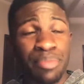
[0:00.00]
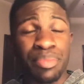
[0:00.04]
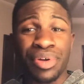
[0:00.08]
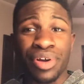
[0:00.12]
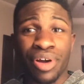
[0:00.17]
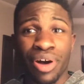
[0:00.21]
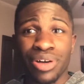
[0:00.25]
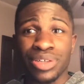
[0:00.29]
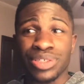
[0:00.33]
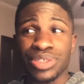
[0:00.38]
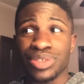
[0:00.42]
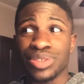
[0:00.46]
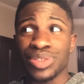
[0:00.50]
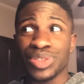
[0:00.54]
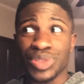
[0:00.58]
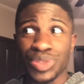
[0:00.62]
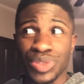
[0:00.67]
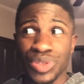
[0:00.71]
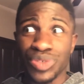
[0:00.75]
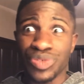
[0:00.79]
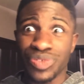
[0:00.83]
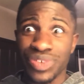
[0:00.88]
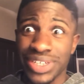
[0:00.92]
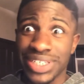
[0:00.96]
but also
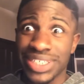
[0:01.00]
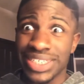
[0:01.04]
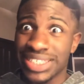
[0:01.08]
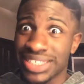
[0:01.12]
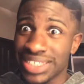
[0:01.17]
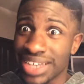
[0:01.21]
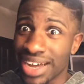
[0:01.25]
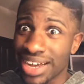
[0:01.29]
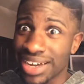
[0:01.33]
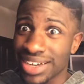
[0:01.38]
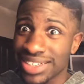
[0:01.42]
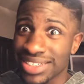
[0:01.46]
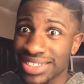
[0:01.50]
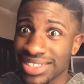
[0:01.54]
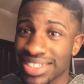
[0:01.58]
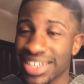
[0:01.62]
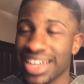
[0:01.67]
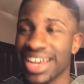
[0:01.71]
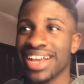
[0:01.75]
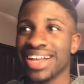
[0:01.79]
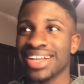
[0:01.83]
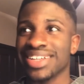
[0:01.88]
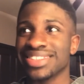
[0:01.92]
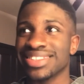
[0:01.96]
school really sucks.
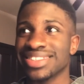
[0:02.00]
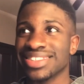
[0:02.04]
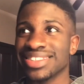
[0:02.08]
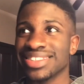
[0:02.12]
Like,